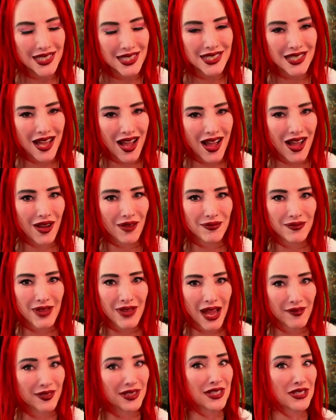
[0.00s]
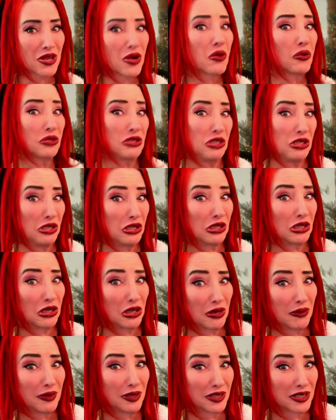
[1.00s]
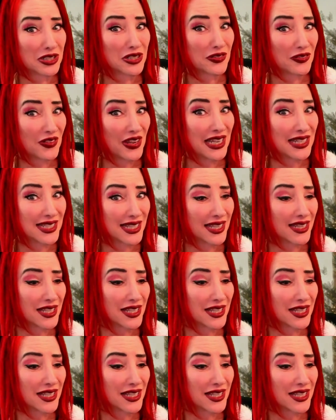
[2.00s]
whole year. I mean, let's face it,